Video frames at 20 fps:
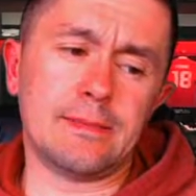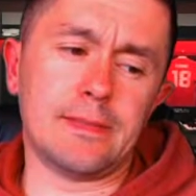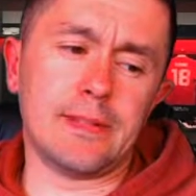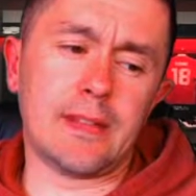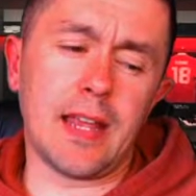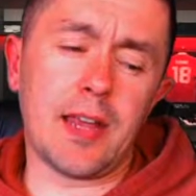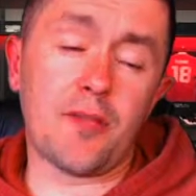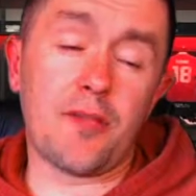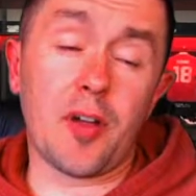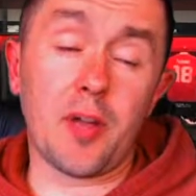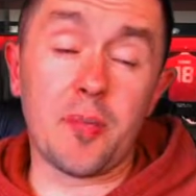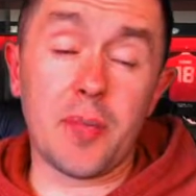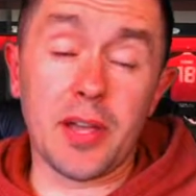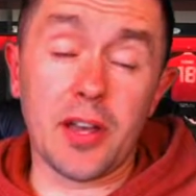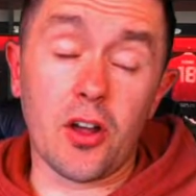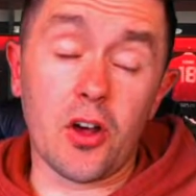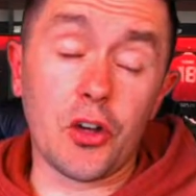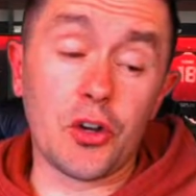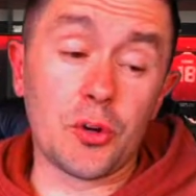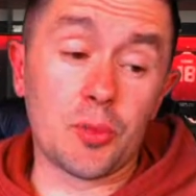If I'm being
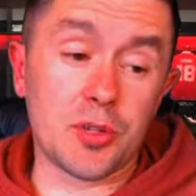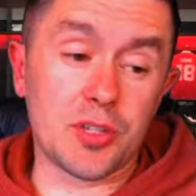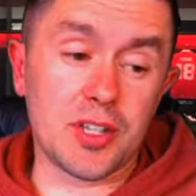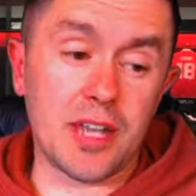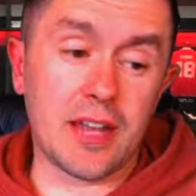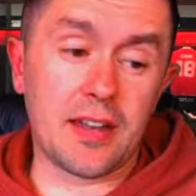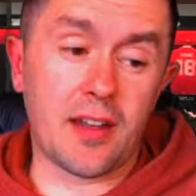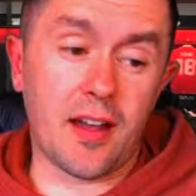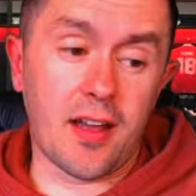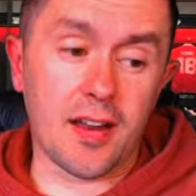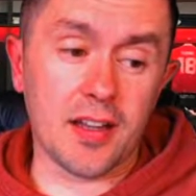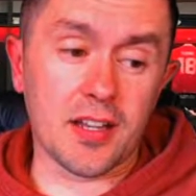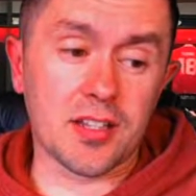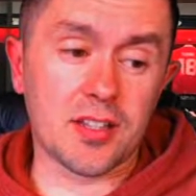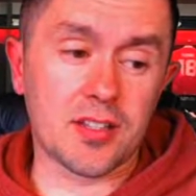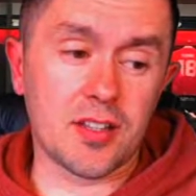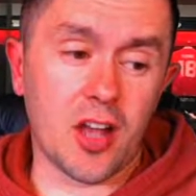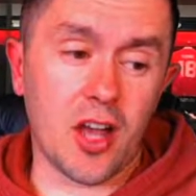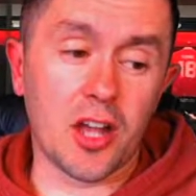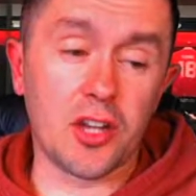100%
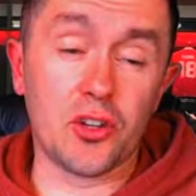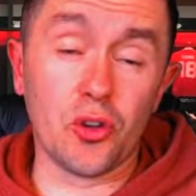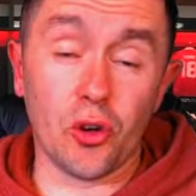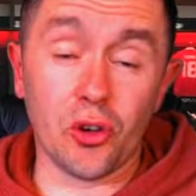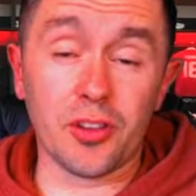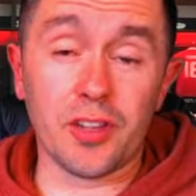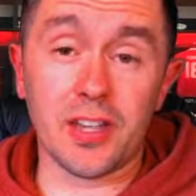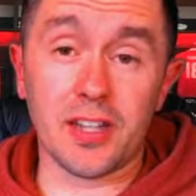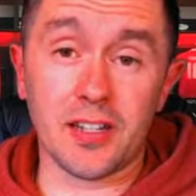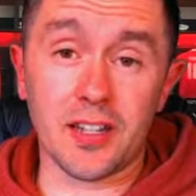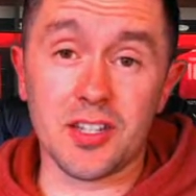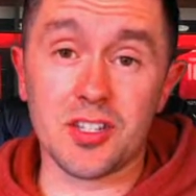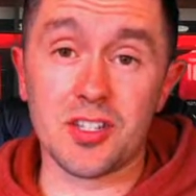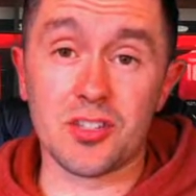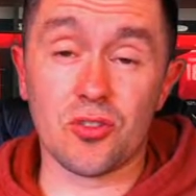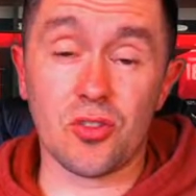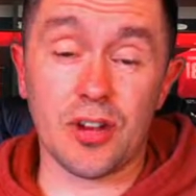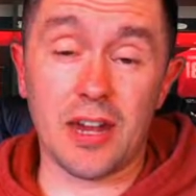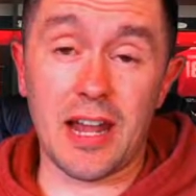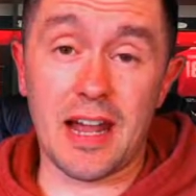honest, I don't think this is
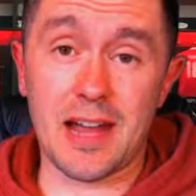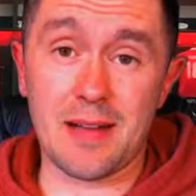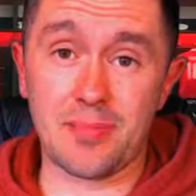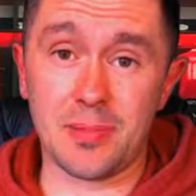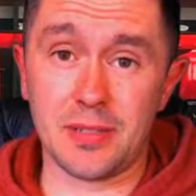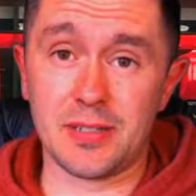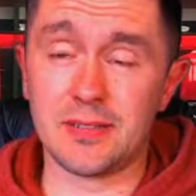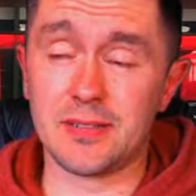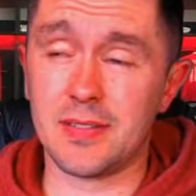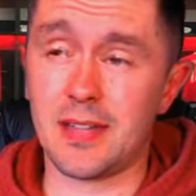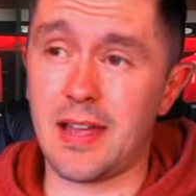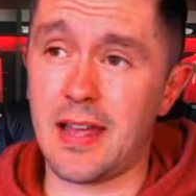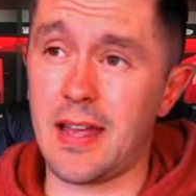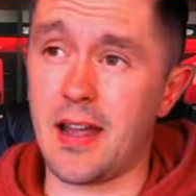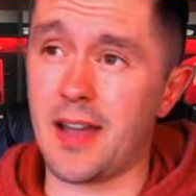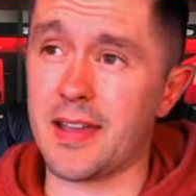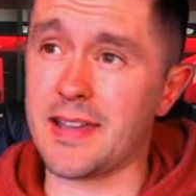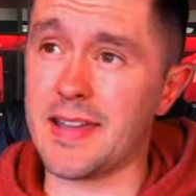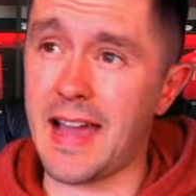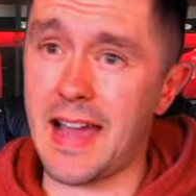going to happen.
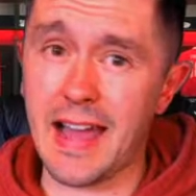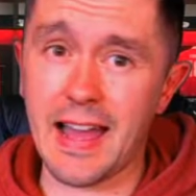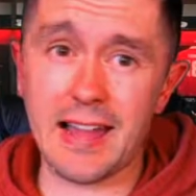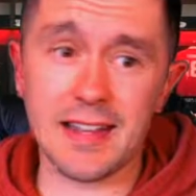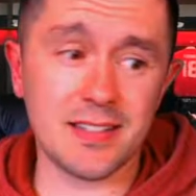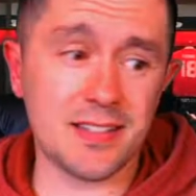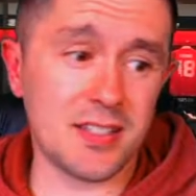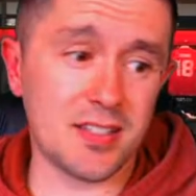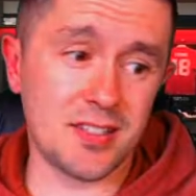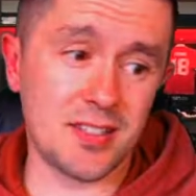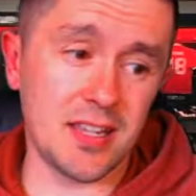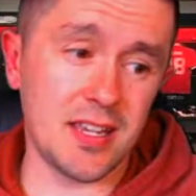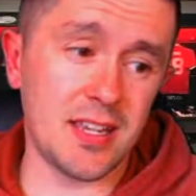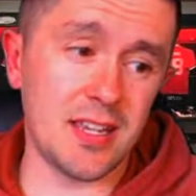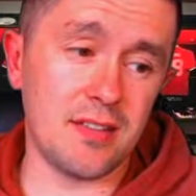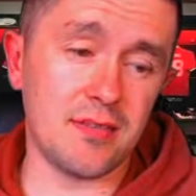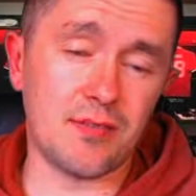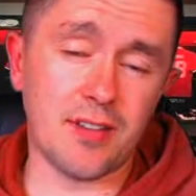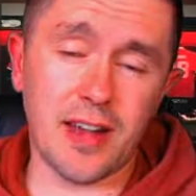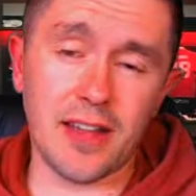I can't
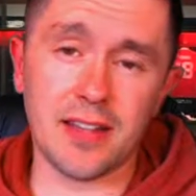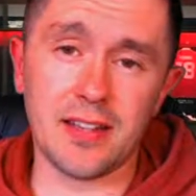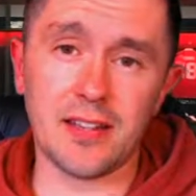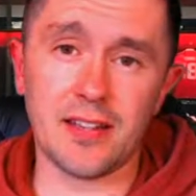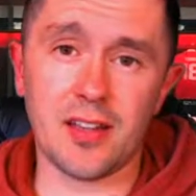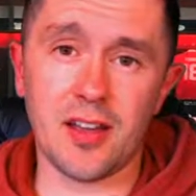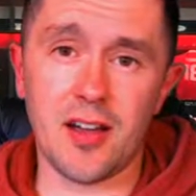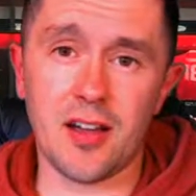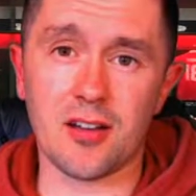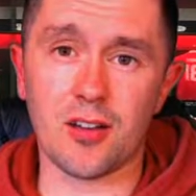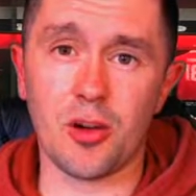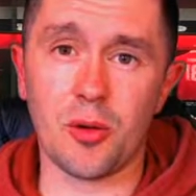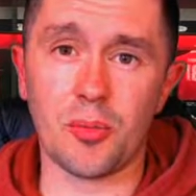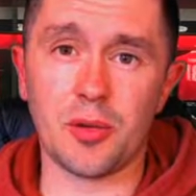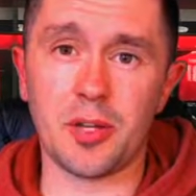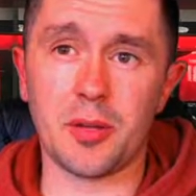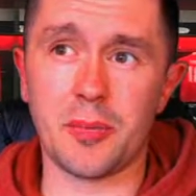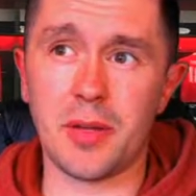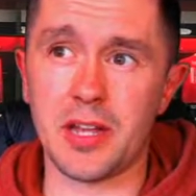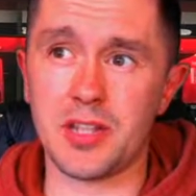see Frankie De Jong coming
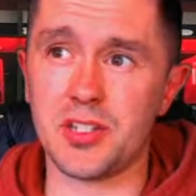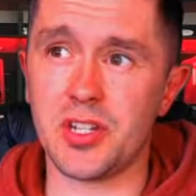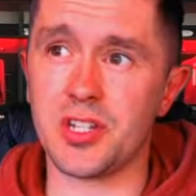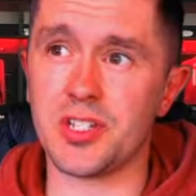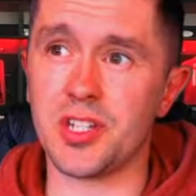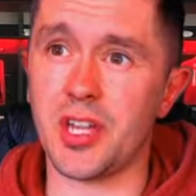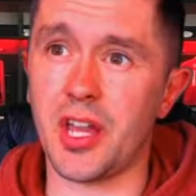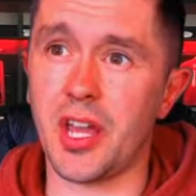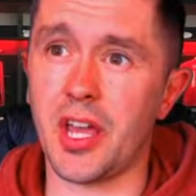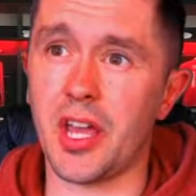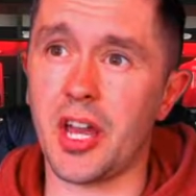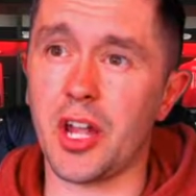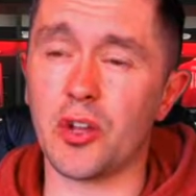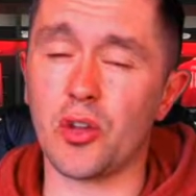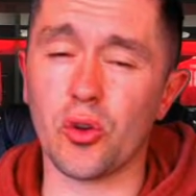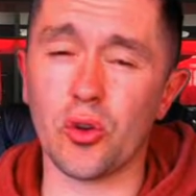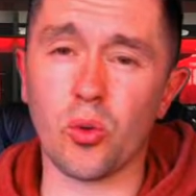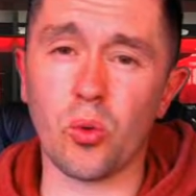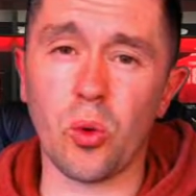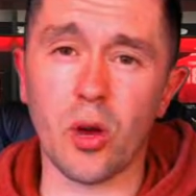to Manchester United. I
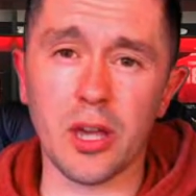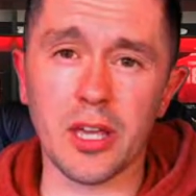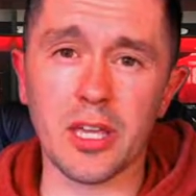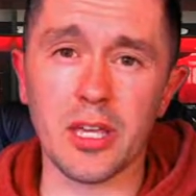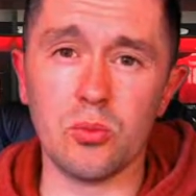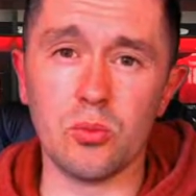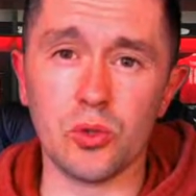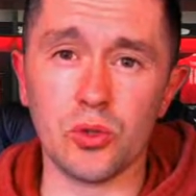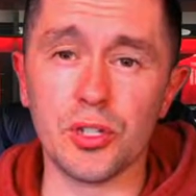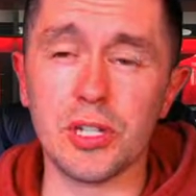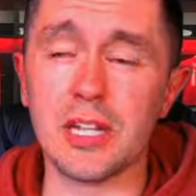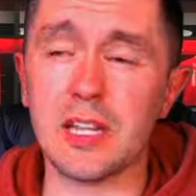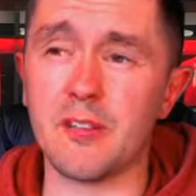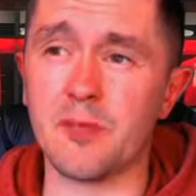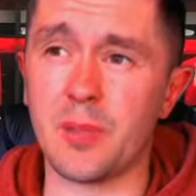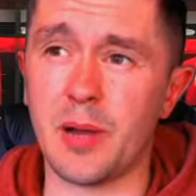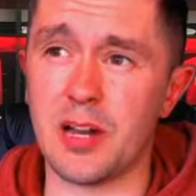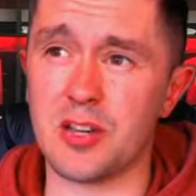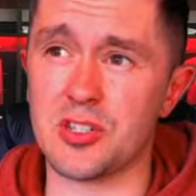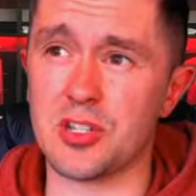don't know why he would leave
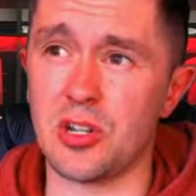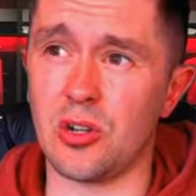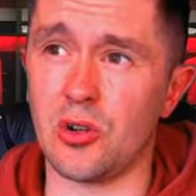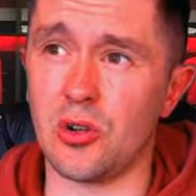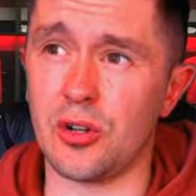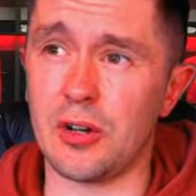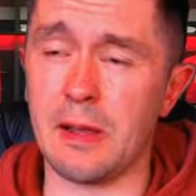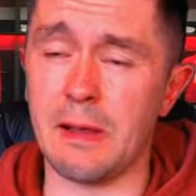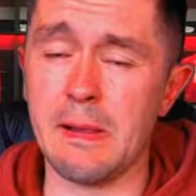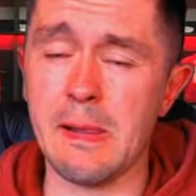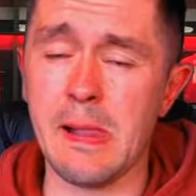Barcelona.